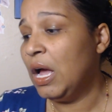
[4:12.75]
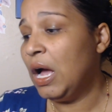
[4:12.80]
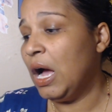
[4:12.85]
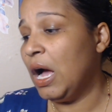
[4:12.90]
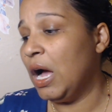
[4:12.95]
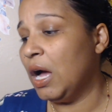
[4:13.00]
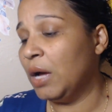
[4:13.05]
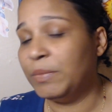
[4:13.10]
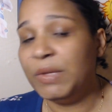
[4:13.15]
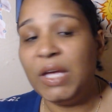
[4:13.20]

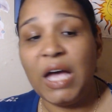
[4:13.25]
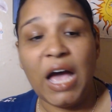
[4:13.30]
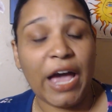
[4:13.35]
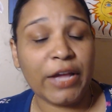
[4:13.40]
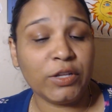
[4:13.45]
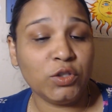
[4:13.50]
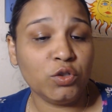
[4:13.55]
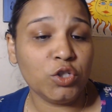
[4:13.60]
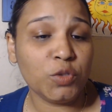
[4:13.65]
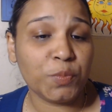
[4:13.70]
Um, I
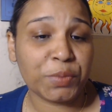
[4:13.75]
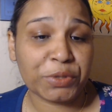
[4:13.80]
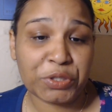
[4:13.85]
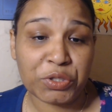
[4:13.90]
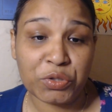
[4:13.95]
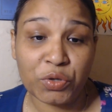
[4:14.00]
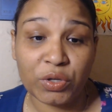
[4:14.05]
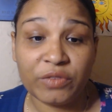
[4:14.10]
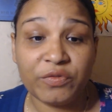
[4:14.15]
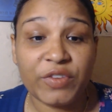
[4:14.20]
do
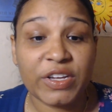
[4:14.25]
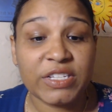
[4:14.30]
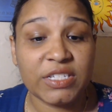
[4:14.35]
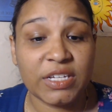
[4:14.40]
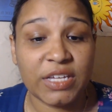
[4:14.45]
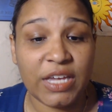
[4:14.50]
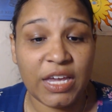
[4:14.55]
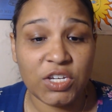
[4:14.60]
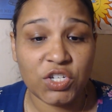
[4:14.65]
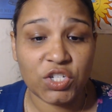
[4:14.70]
spiritual
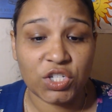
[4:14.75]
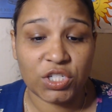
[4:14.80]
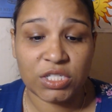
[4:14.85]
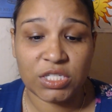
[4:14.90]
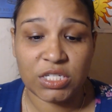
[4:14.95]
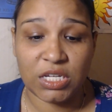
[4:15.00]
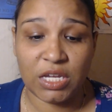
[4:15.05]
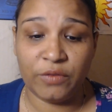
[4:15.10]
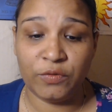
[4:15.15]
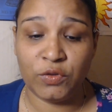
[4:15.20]

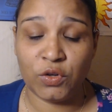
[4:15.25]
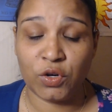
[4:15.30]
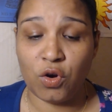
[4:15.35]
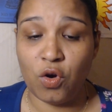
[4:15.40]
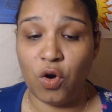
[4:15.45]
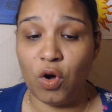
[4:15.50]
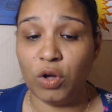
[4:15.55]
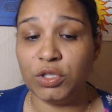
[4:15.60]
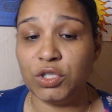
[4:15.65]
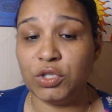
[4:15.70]
investigations. If you're
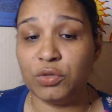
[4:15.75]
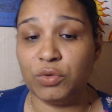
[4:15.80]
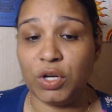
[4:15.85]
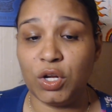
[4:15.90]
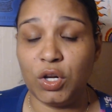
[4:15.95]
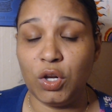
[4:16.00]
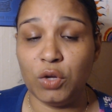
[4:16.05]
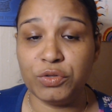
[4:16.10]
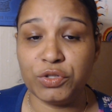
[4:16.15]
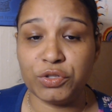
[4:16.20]
called to a
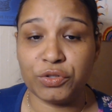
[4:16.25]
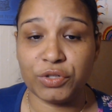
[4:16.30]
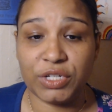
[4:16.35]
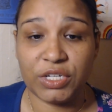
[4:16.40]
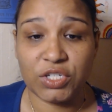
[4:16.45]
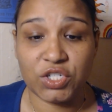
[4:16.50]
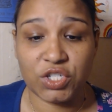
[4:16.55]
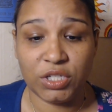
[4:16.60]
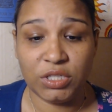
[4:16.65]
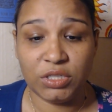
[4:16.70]
closed
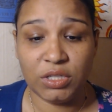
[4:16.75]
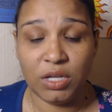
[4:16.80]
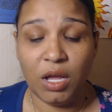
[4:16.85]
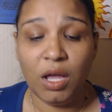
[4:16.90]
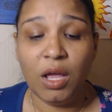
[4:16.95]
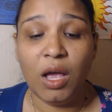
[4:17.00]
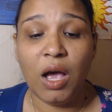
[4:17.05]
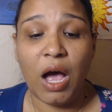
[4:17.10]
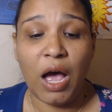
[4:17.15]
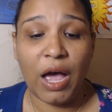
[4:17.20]
tradition,
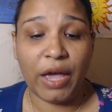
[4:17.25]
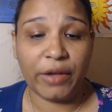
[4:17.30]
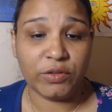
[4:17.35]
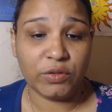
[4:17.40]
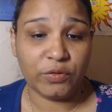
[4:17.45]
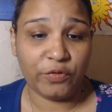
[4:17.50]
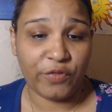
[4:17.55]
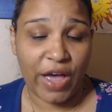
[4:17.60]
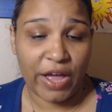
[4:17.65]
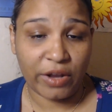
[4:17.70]
I,
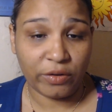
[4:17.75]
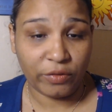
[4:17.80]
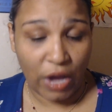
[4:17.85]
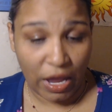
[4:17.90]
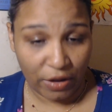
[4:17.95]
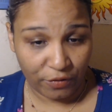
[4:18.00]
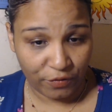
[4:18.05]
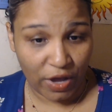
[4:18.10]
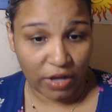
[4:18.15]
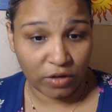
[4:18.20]

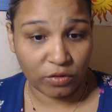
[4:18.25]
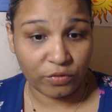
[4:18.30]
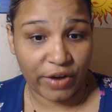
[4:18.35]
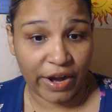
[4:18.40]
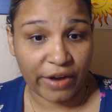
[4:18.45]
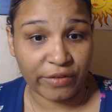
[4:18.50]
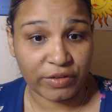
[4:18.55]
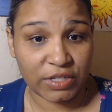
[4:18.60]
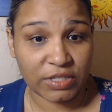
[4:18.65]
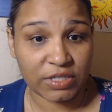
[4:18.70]
I follow
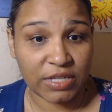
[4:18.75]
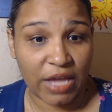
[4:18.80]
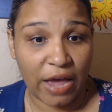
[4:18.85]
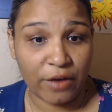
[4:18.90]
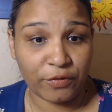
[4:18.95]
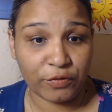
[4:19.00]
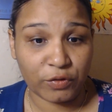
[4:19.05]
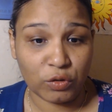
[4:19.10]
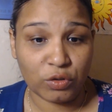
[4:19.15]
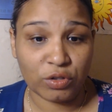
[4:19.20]
various
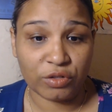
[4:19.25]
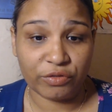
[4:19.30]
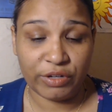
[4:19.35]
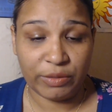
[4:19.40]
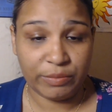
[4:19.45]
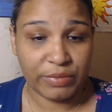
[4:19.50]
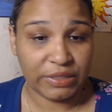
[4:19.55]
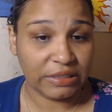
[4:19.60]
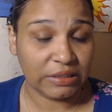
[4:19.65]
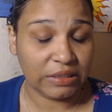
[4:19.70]
Afro
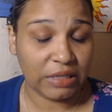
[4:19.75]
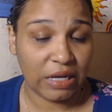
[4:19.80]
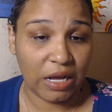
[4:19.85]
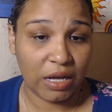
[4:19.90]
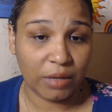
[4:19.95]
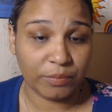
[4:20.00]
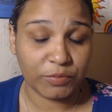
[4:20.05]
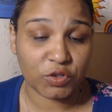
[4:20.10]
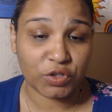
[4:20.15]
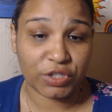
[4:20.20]
Caribbean
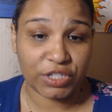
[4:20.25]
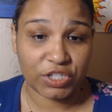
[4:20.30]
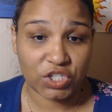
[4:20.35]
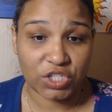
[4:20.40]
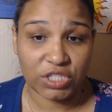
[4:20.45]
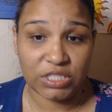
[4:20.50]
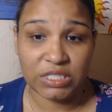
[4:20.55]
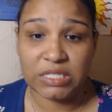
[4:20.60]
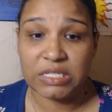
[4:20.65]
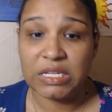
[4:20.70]
um,
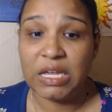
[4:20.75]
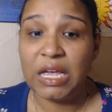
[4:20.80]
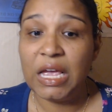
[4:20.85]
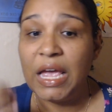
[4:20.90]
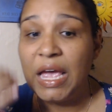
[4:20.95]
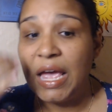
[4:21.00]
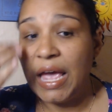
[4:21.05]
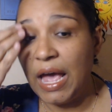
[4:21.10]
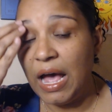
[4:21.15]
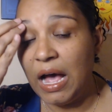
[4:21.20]
traditions,
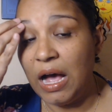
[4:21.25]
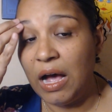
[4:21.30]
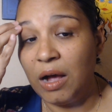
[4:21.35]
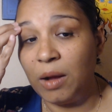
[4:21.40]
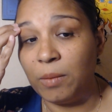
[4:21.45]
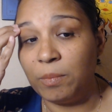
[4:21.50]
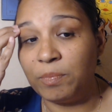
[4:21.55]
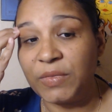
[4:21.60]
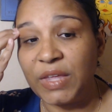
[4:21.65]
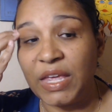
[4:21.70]

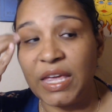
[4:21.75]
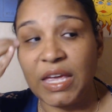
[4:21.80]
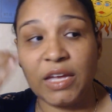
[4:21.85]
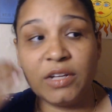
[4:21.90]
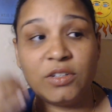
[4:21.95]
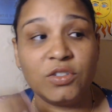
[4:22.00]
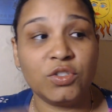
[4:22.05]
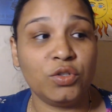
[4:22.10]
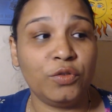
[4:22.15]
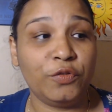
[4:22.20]
um,
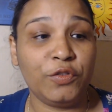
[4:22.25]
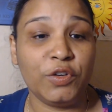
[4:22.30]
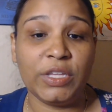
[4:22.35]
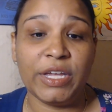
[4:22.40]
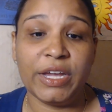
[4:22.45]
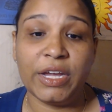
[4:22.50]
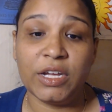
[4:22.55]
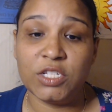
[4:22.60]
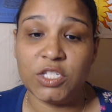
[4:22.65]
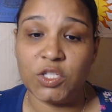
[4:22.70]
and you feel
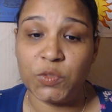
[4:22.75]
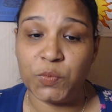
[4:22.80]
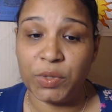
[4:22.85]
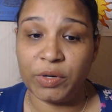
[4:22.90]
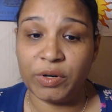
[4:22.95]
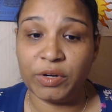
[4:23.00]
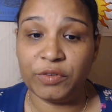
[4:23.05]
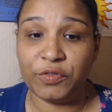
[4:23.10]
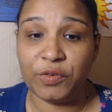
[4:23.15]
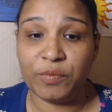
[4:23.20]
like a
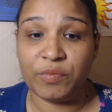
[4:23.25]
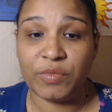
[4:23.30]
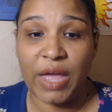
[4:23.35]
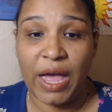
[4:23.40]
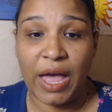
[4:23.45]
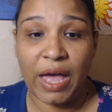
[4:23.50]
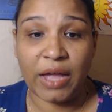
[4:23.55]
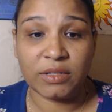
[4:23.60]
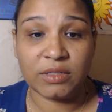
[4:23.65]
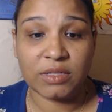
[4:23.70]
spirit from
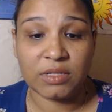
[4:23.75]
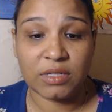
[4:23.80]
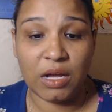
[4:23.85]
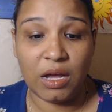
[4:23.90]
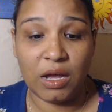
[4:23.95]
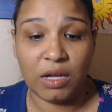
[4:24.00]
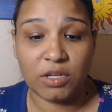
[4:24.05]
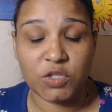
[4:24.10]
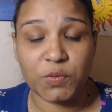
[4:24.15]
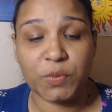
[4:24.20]
that
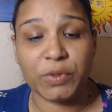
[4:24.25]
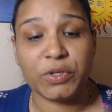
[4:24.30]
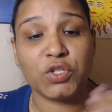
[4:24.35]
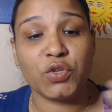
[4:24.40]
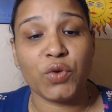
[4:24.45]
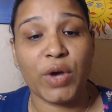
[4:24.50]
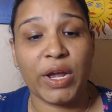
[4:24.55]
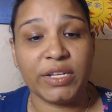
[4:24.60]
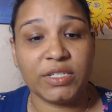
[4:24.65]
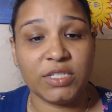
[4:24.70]
uh,
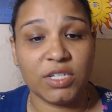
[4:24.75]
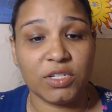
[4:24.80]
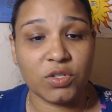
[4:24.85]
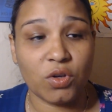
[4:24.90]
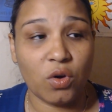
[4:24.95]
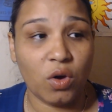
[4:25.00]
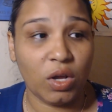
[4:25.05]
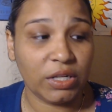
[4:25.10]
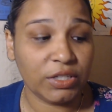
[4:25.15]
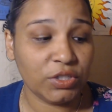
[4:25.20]
spirituality is
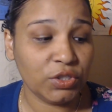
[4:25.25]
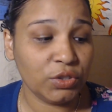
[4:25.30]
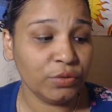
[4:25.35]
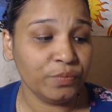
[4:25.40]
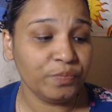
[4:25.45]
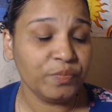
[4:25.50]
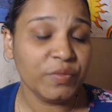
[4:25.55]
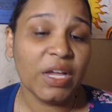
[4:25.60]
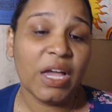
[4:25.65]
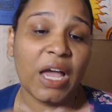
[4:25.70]
calling
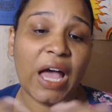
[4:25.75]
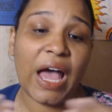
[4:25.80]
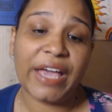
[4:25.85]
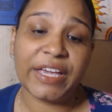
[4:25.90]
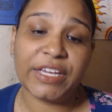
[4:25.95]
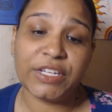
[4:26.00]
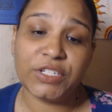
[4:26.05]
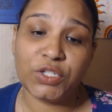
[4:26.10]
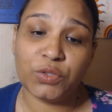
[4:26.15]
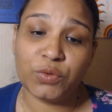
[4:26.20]
you, I
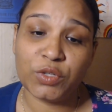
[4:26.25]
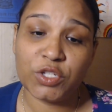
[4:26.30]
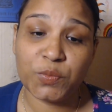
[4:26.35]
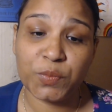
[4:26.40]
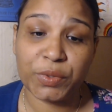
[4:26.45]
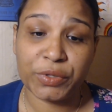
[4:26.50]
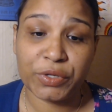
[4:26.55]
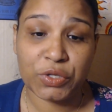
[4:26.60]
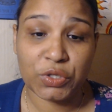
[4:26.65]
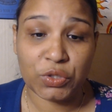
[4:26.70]
can do a
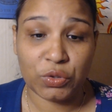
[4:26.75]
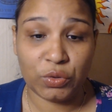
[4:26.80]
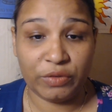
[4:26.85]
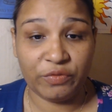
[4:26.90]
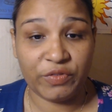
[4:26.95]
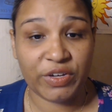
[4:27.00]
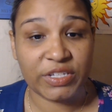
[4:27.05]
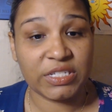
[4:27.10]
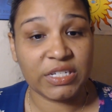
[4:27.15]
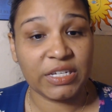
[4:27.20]
spiritual
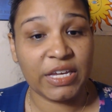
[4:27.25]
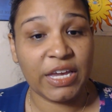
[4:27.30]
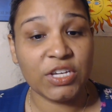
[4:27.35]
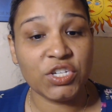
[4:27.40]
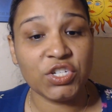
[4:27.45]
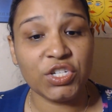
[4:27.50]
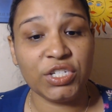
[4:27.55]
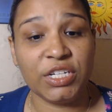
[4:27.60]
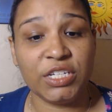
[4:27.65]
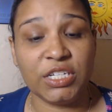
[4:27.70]

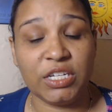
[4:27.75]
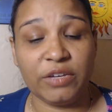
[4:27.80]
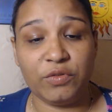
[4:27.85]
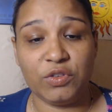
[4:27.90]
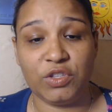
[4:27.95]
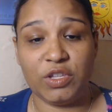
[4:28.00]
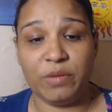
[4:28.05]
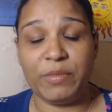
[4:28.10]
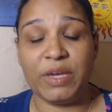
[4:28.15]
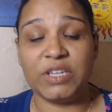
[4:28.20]
investigation and give you
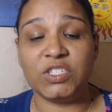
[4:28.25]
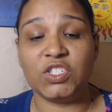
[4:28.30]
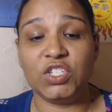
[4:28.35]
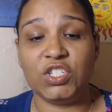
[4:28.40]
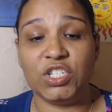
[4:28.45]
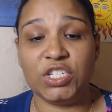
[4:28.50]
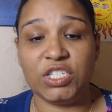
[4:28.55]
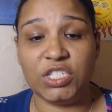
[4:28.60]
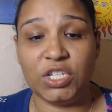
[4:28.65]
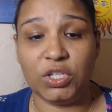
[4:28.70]
the
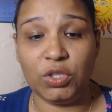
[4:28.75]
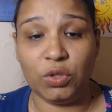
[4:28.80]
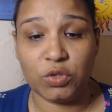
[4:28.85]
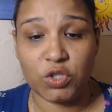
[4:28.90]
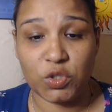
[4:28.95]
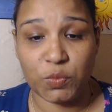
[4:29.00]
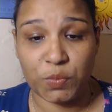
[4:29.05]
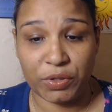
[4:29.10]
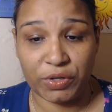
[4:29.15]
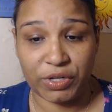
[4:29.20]
messages that those
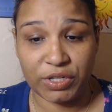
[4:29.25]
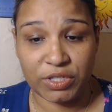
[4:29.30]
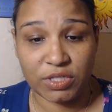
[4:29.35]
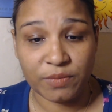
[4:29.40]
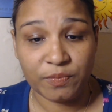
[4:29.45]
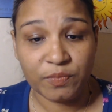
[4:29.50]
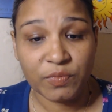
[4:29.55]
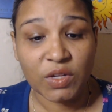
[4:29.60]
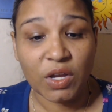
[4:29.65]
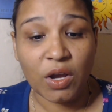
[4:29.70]
spirits
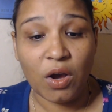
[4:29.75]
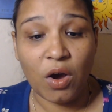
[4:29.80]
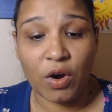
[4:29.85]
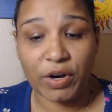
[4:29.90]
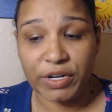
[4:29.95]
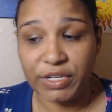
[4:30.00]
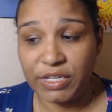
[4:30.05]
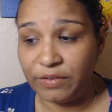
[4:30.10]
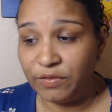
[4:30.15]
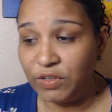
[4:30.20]
are
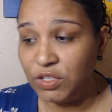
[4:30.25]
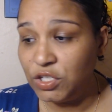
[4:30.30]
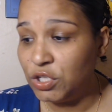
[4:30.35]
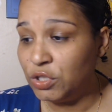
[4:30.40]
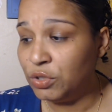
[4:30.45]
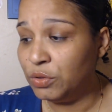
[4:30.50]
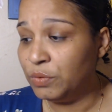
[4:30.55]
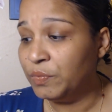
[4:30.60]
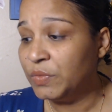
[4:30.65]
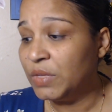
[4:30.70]
giving
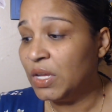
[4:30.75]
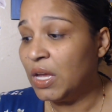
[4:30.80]
you.